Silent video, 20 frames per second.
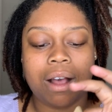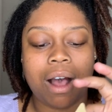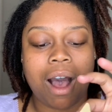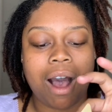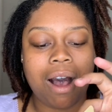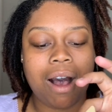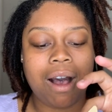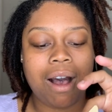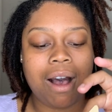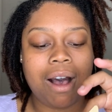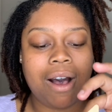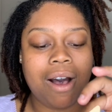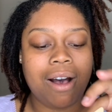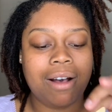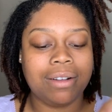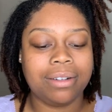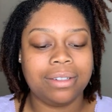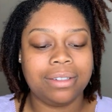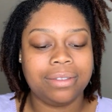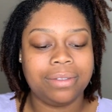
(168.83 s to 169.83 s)
Oh,
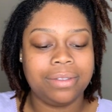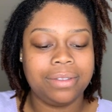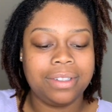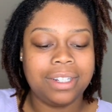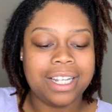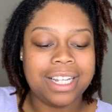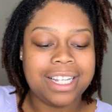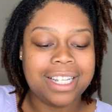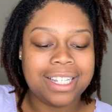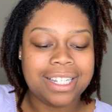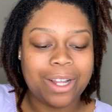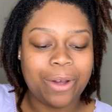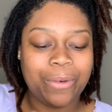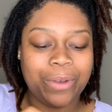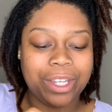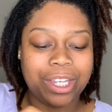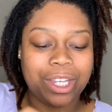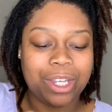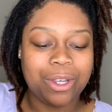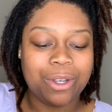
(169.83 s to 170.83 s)
it's so
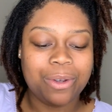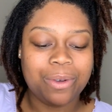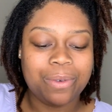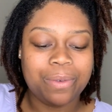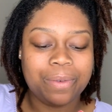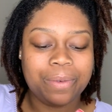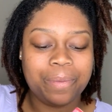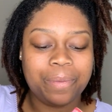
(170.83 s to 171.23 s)
cute.